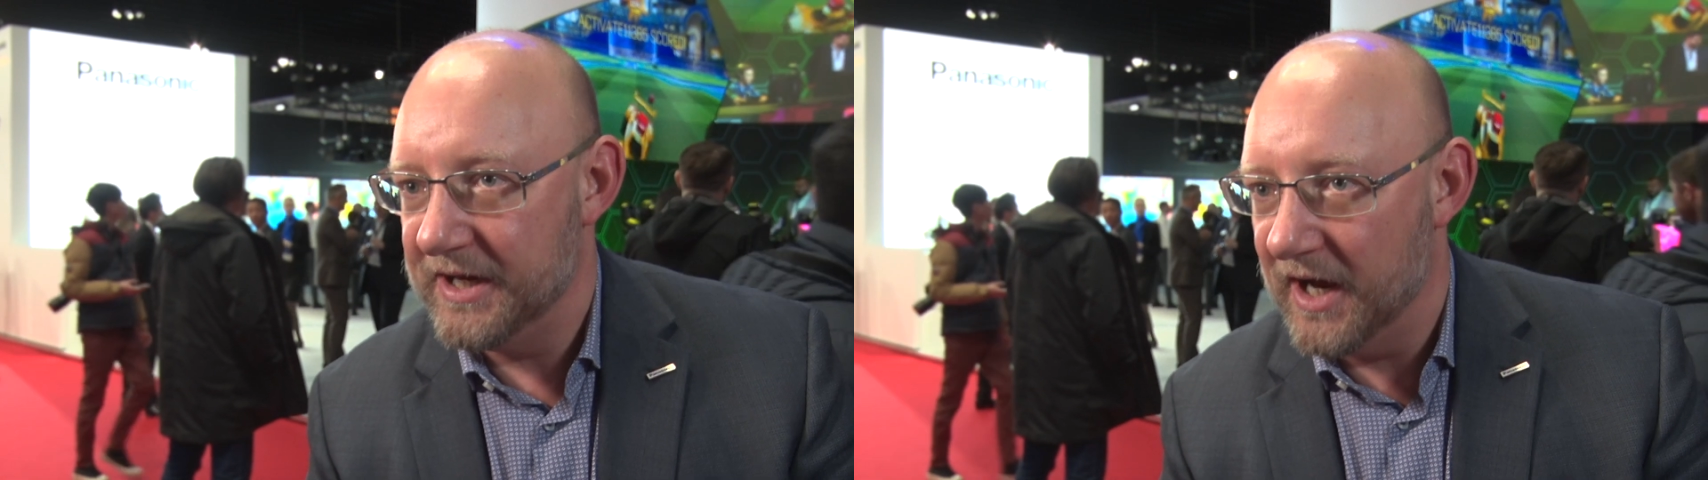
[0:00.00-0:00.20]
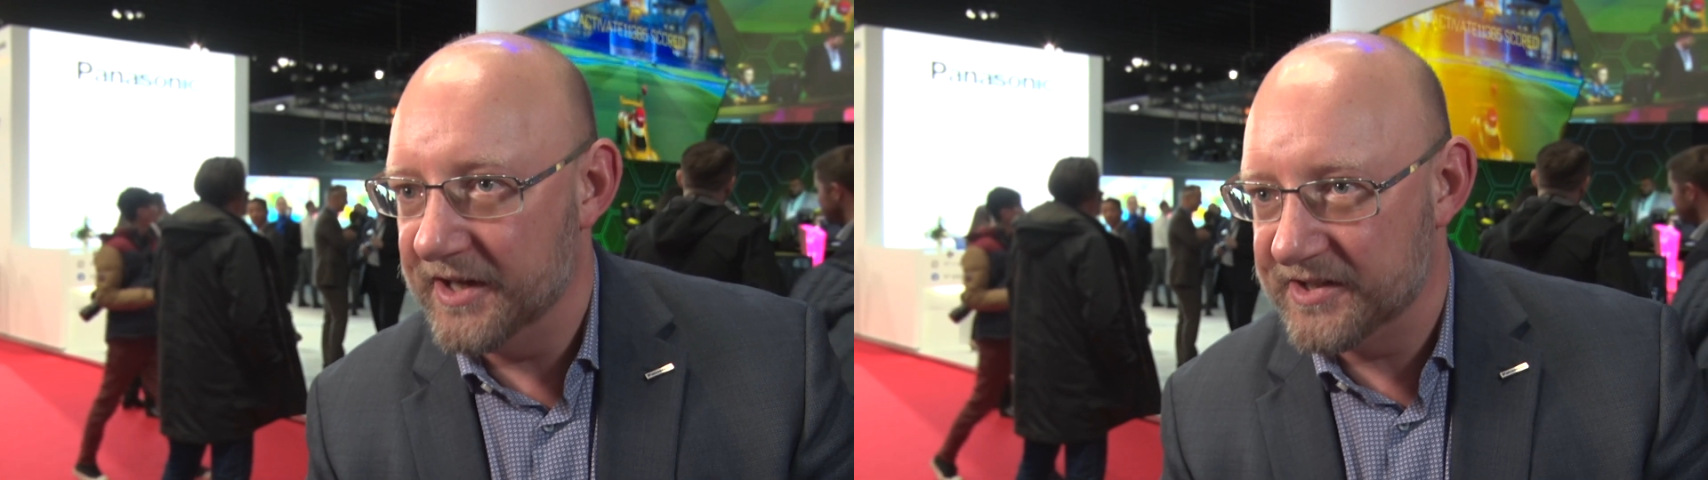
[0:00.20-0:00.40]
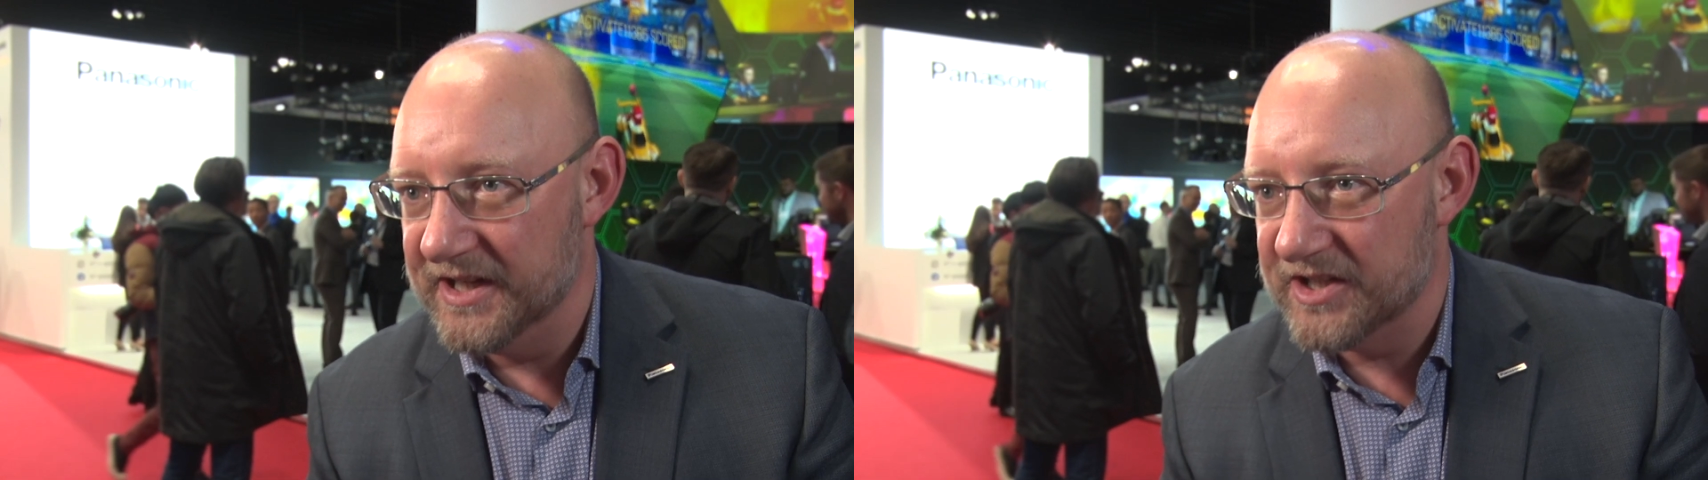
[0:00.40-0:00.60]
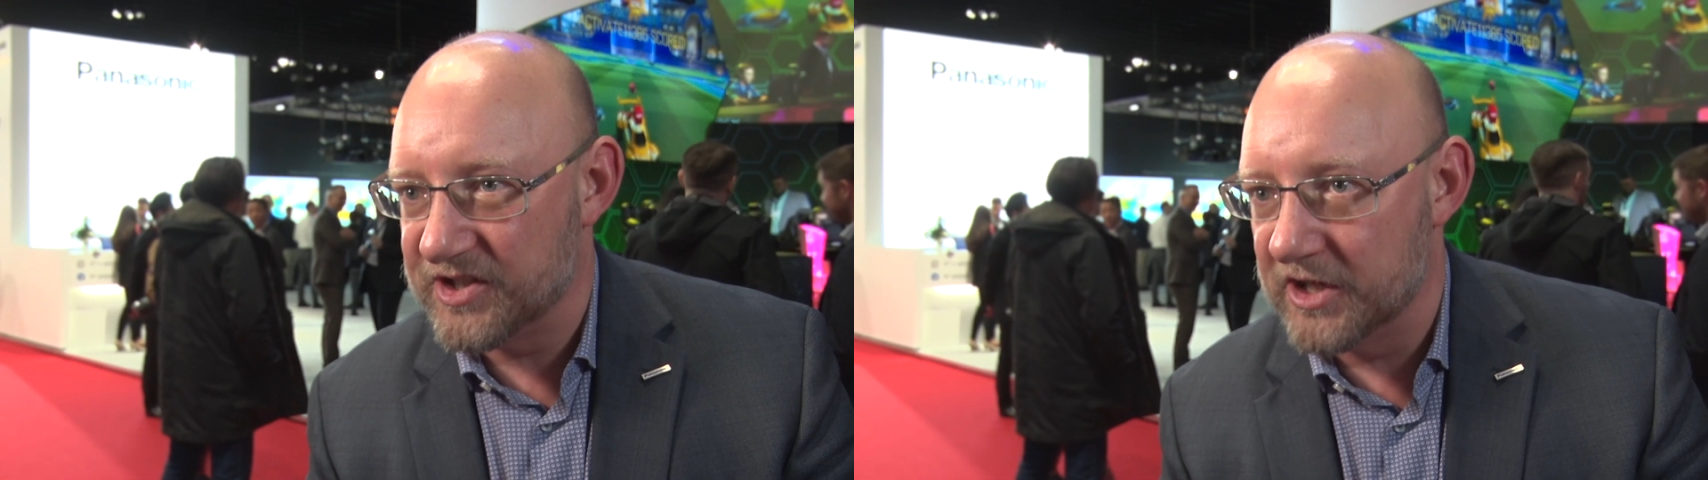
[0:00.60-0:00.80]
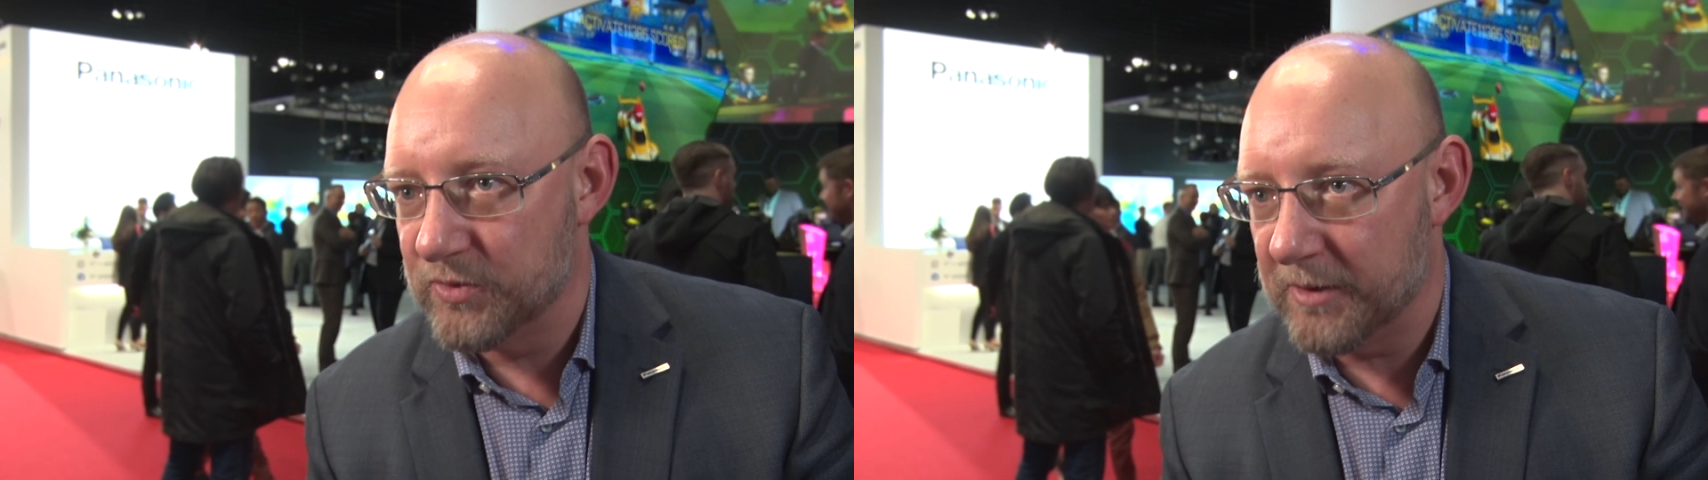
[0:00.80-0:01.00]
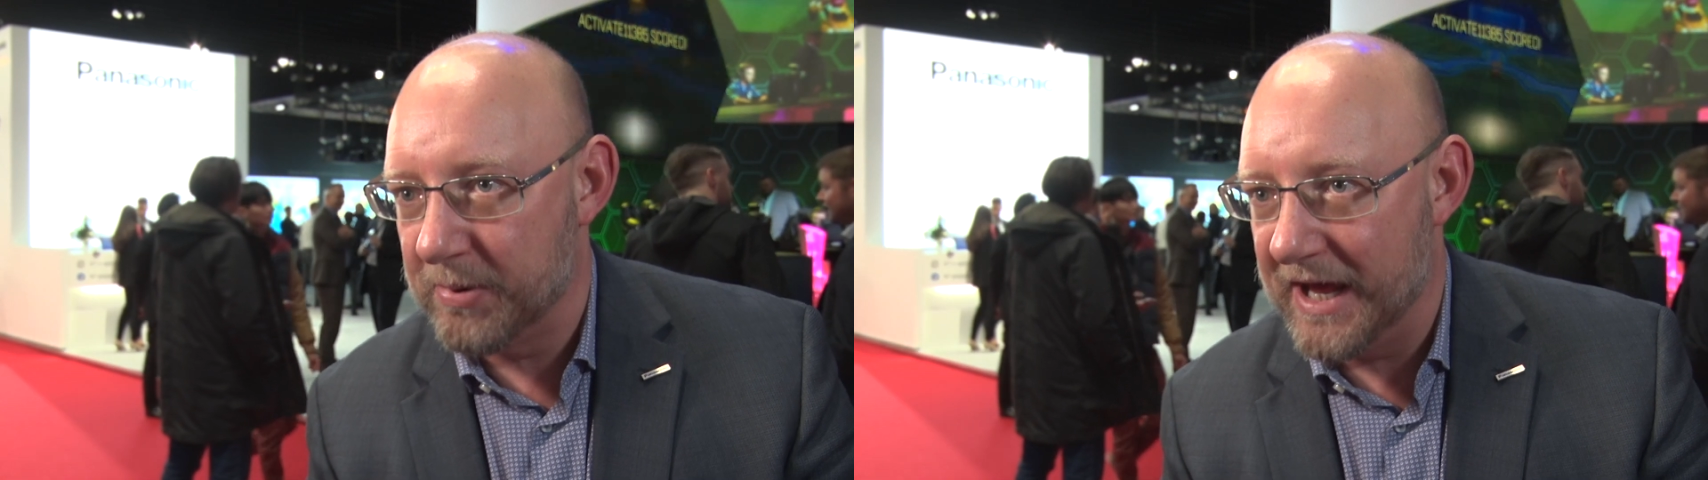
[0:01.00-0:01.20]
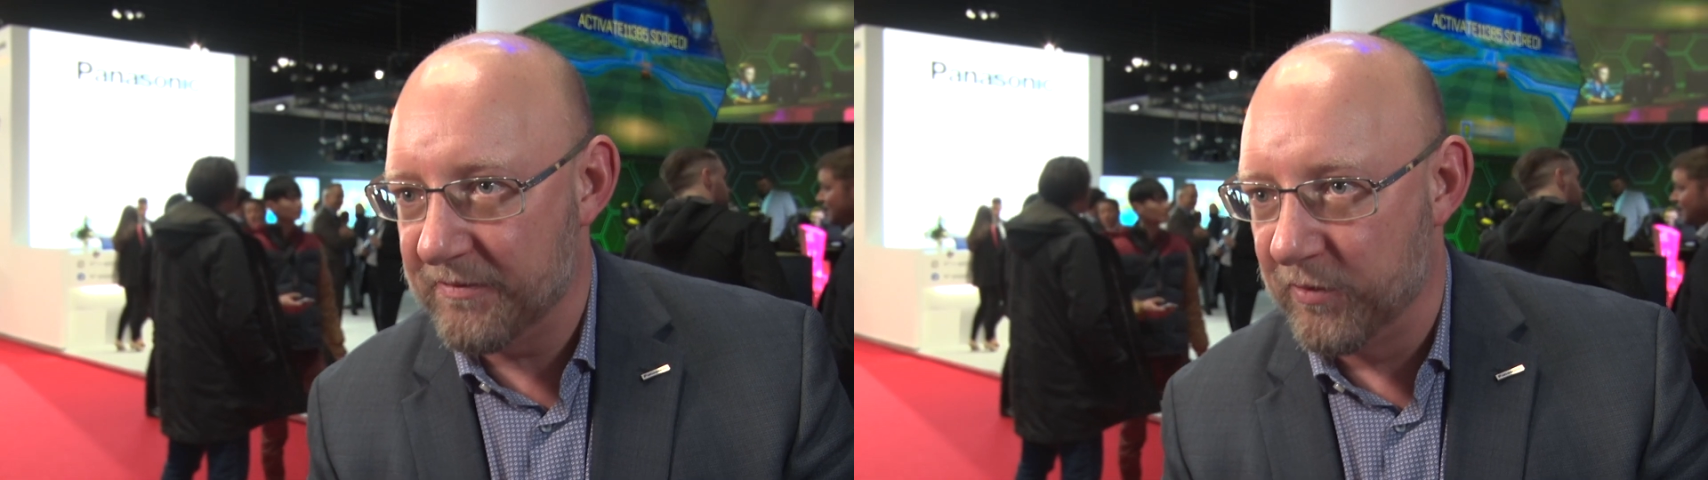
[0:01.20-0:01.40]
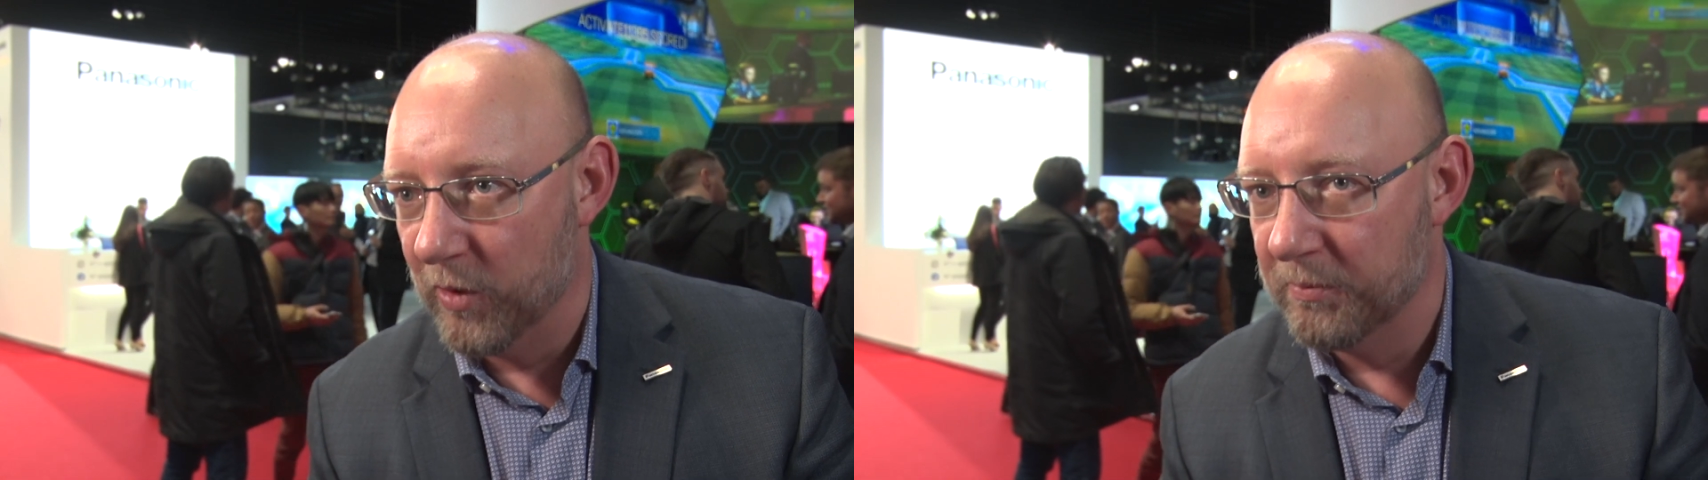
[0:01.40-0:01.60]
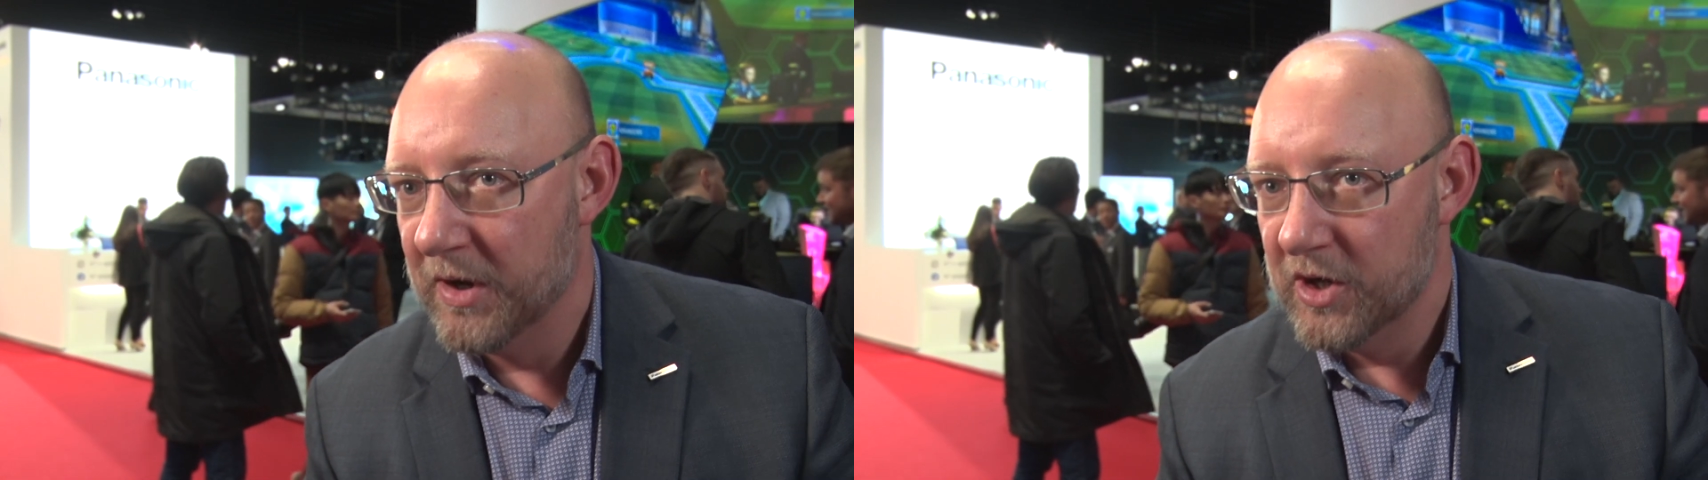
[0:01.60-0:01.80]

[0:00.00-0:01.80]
IT centric platform